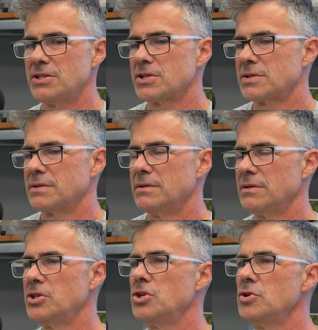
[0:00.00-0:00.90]
just
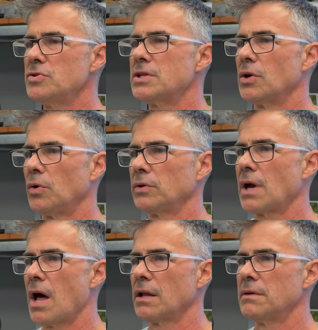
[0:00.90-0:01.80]
used an old
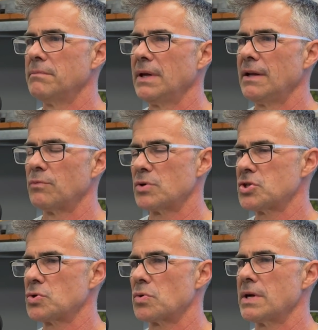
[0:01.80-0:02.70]
column and
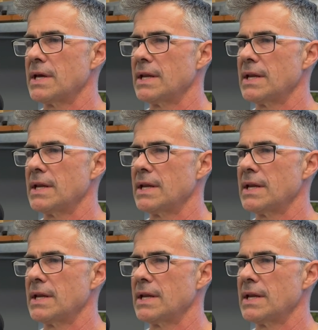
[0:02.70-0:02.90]
restored it.